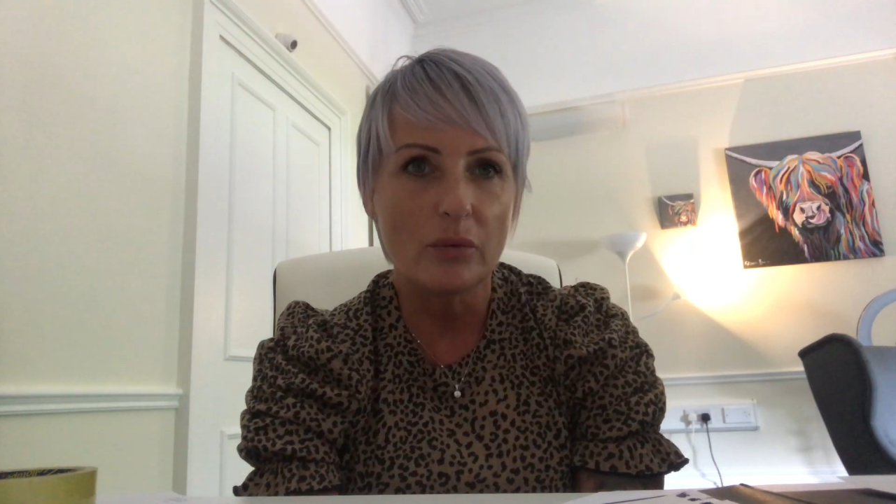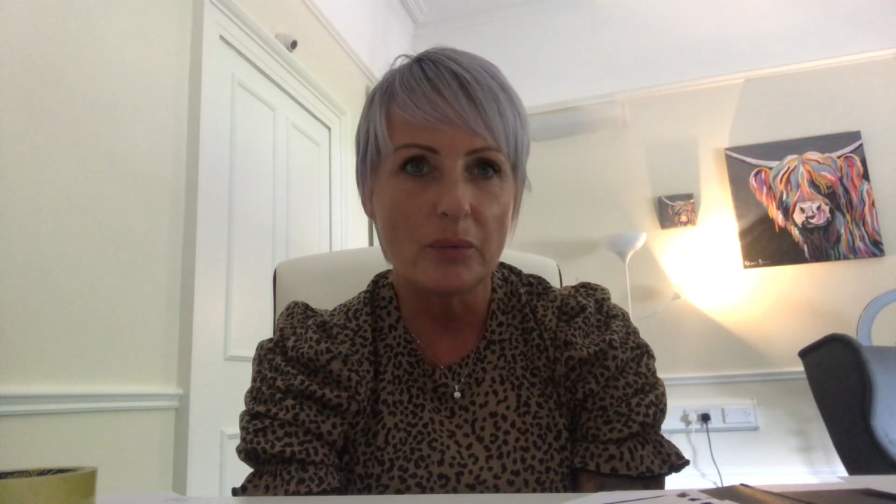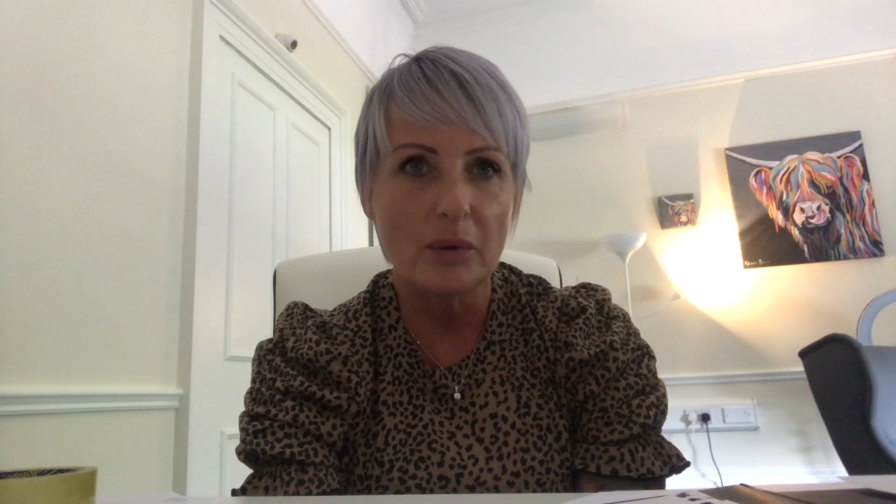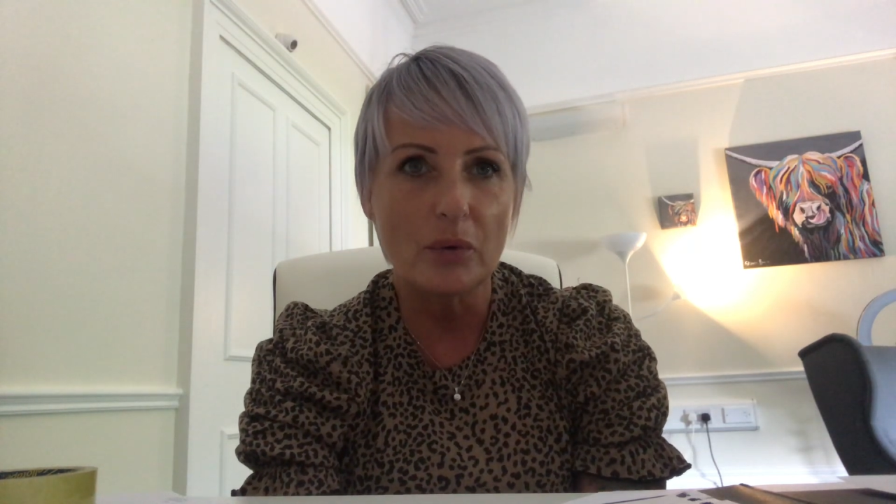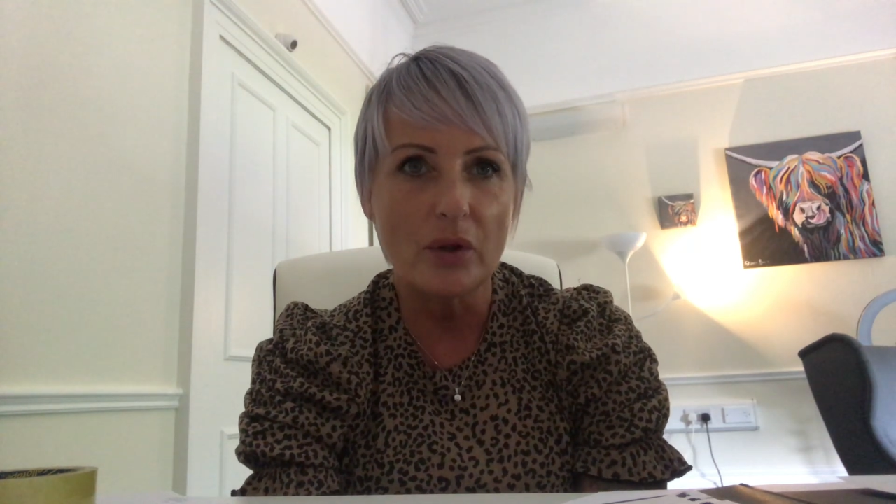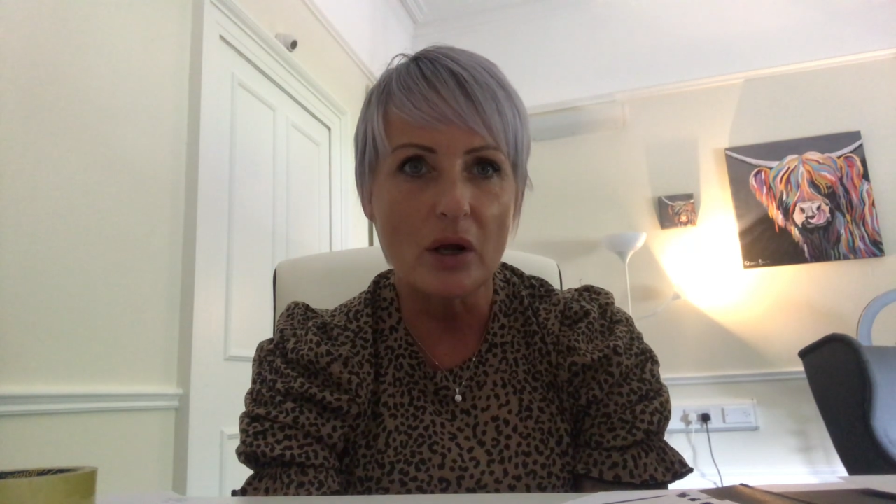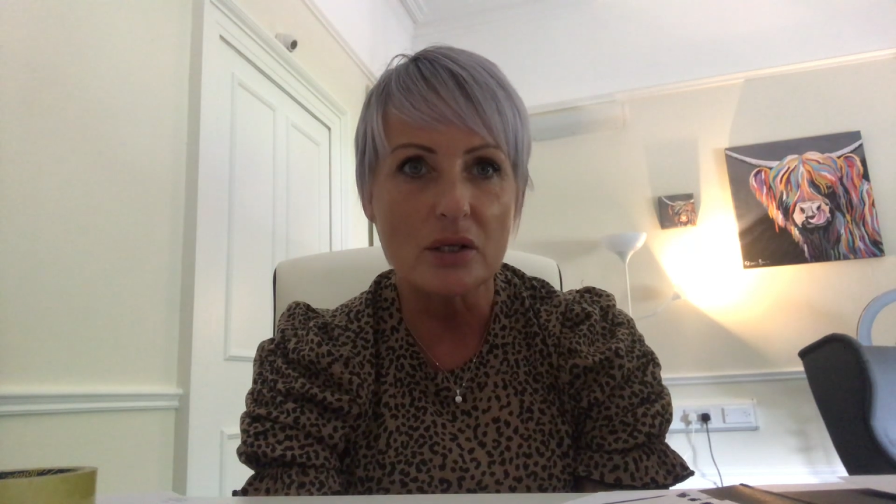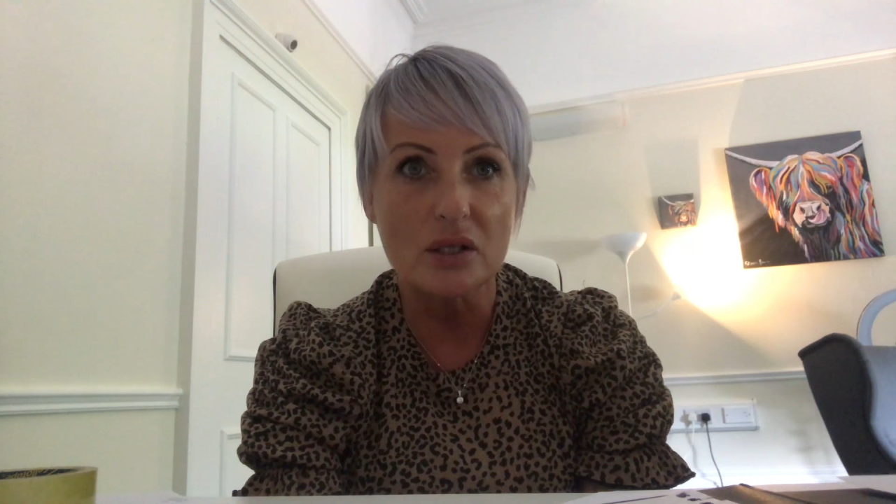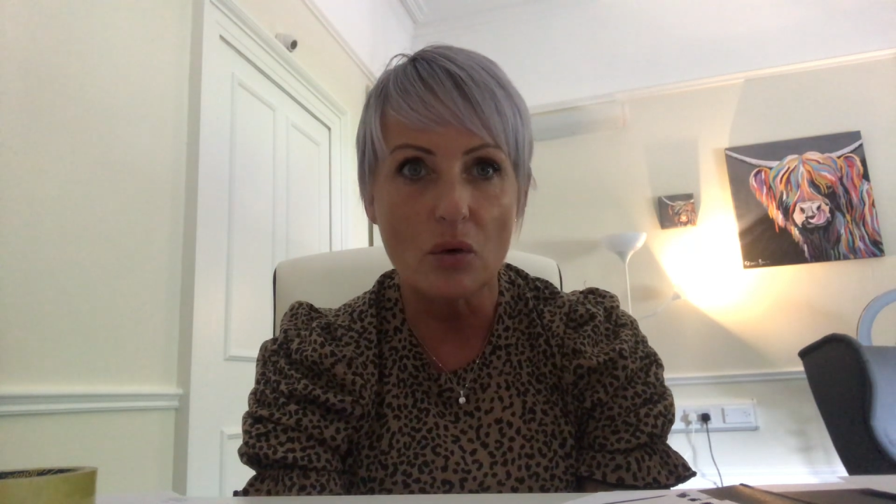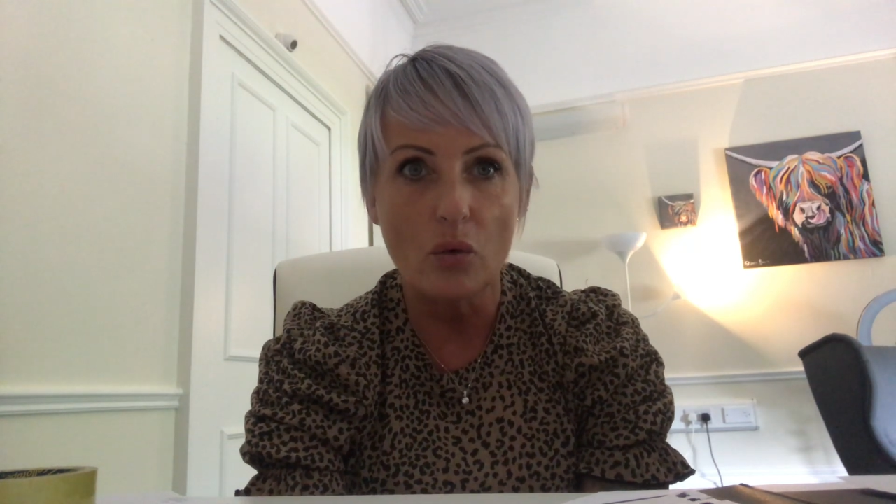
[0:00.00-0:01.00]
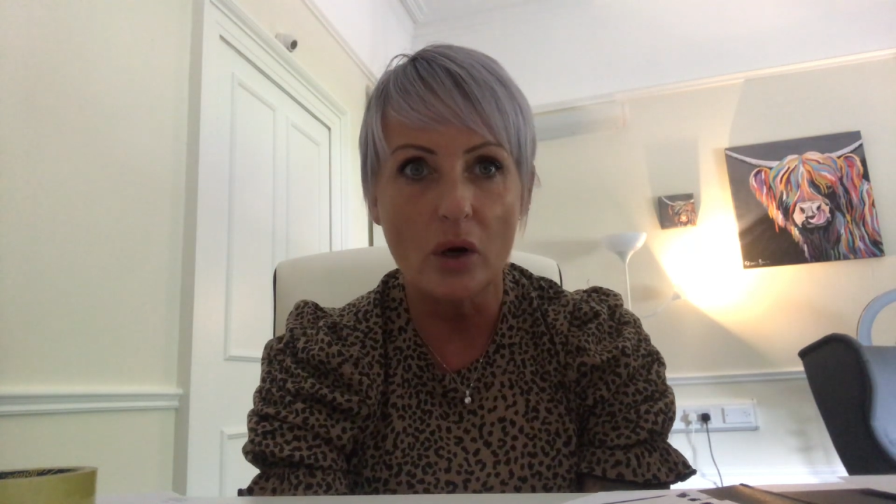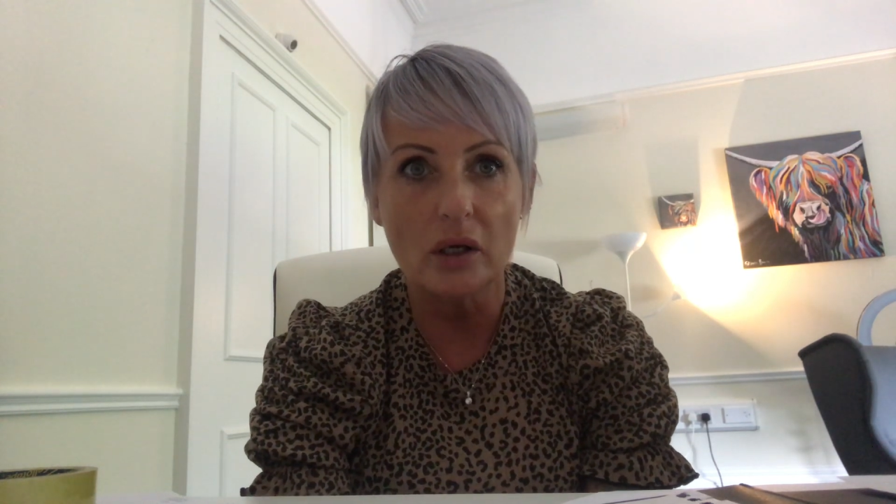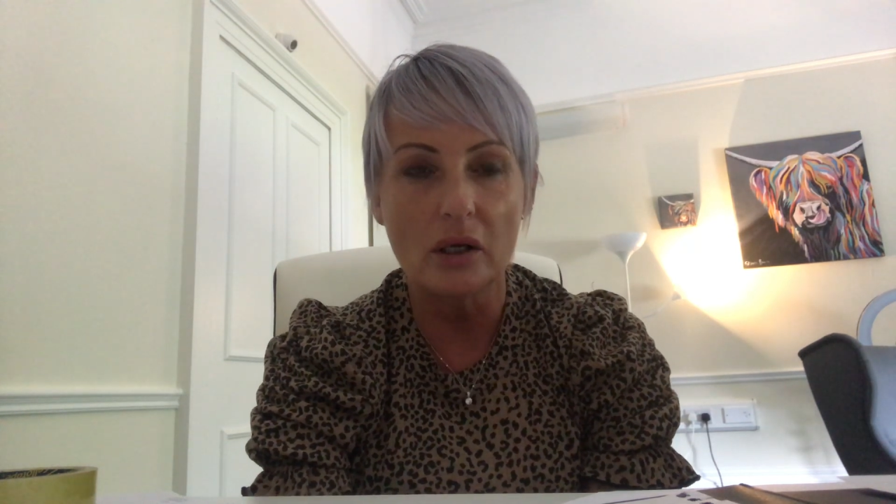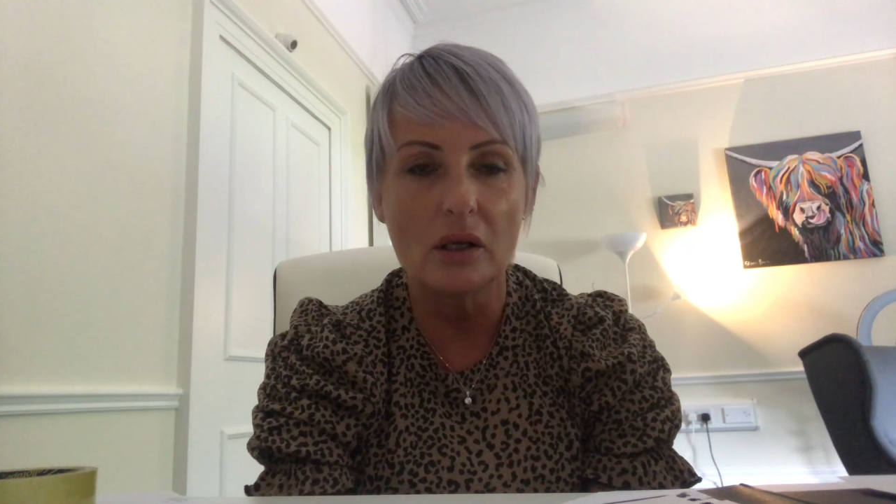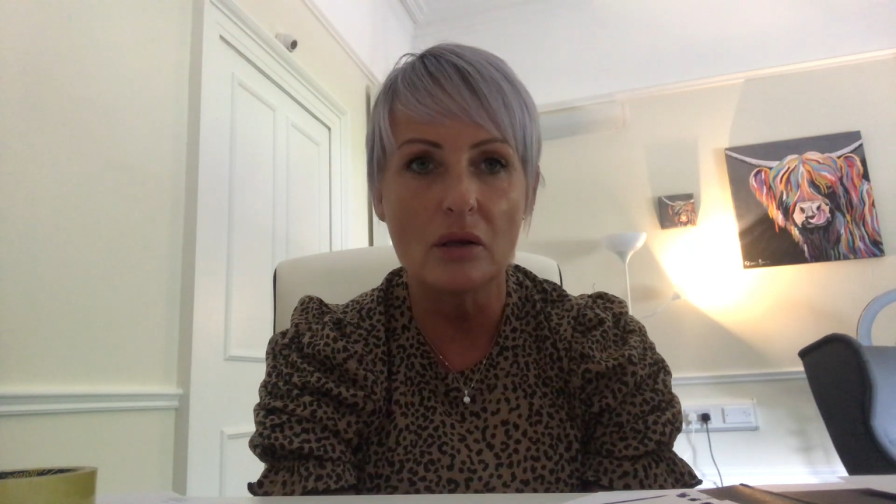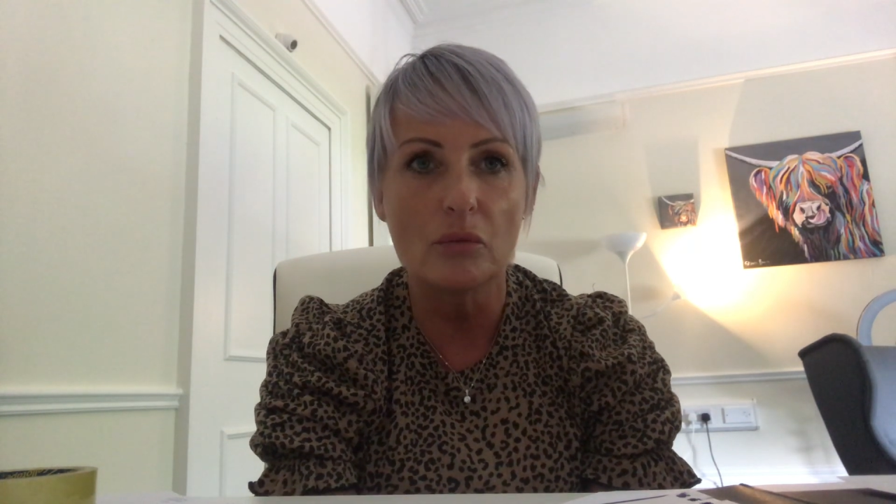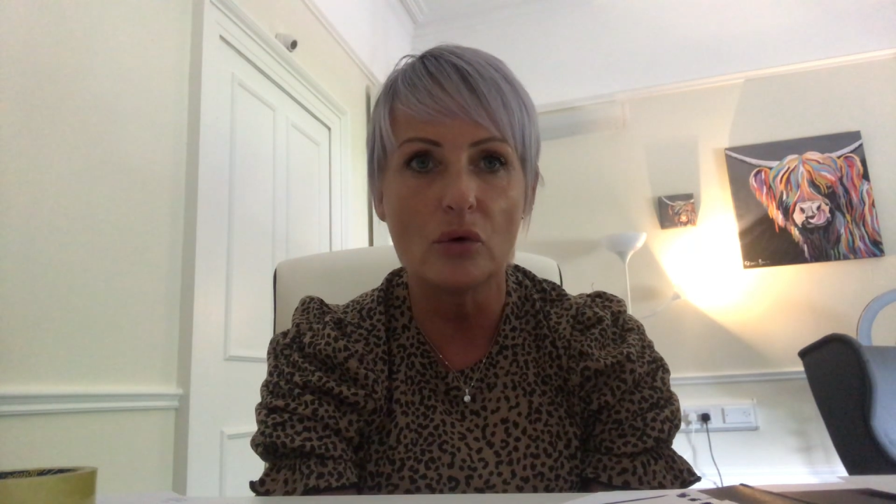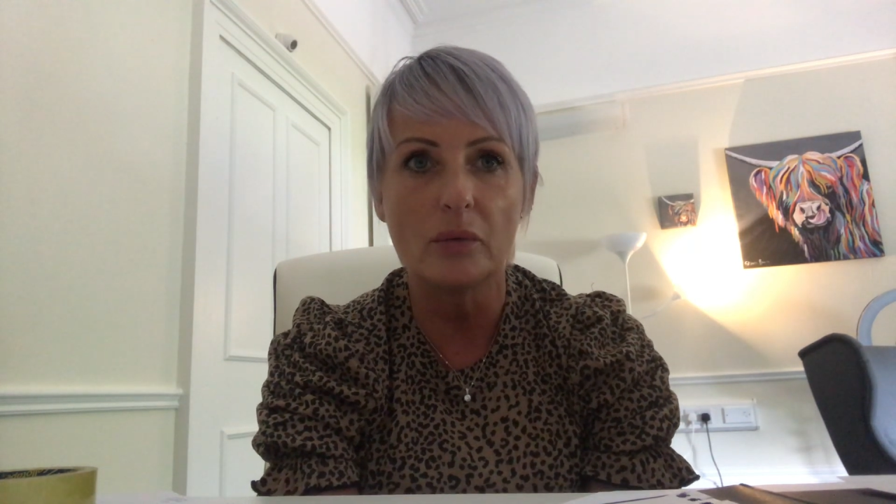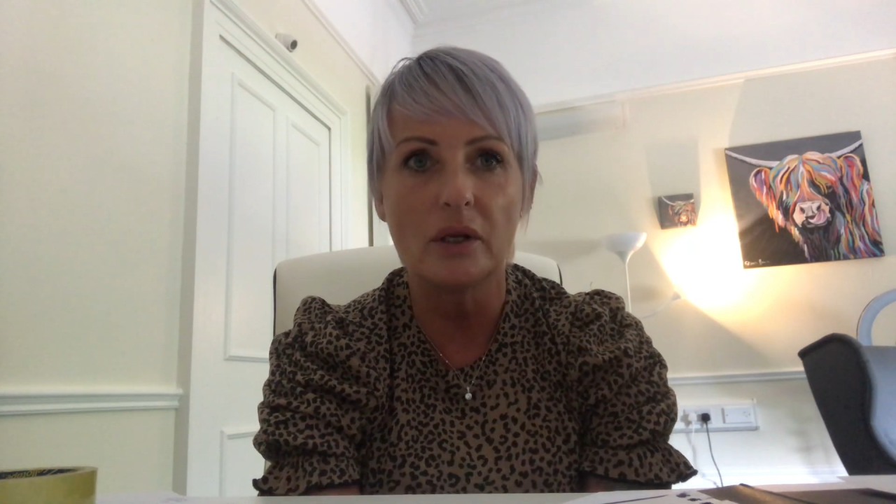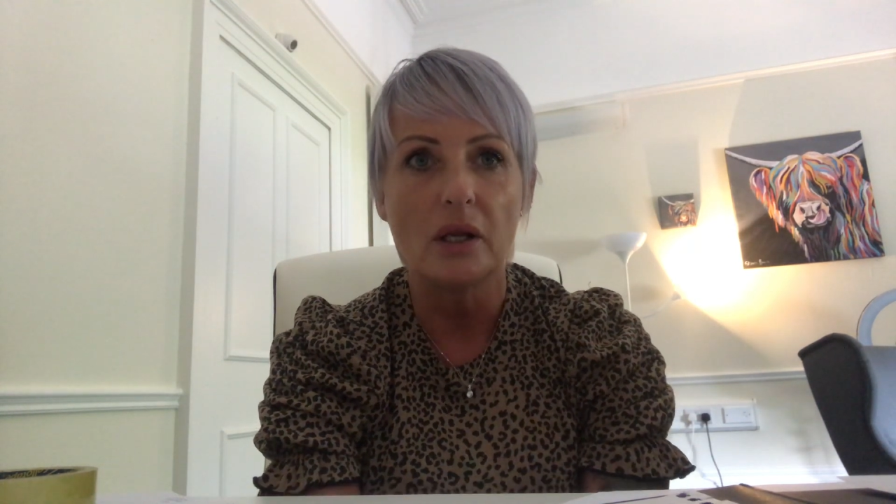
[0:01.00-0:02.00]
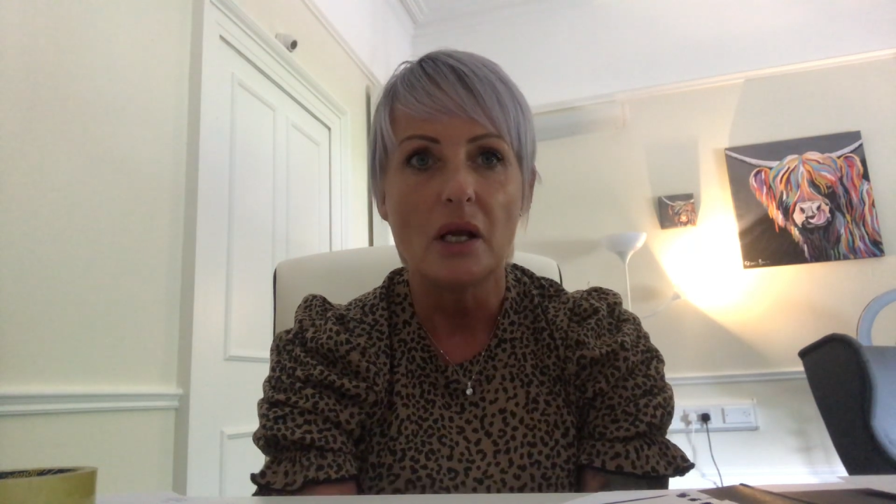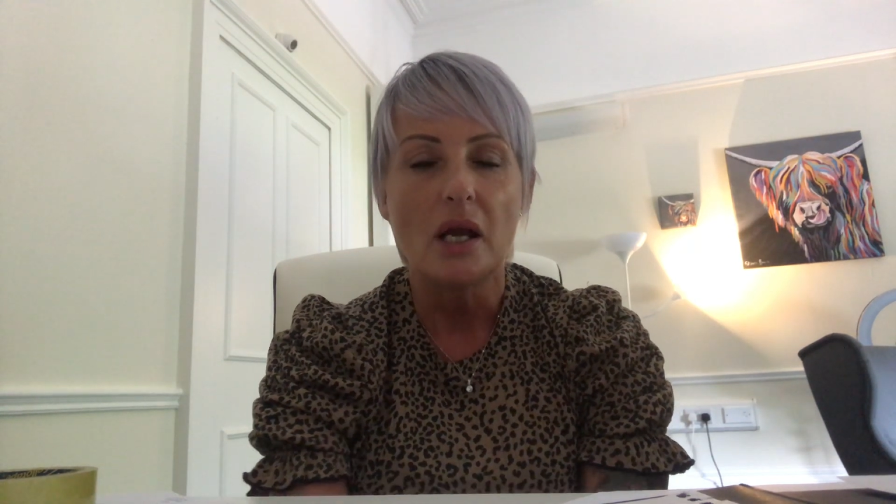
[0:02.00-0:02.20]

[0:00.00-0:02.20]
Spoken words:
with people that are still working at the moment,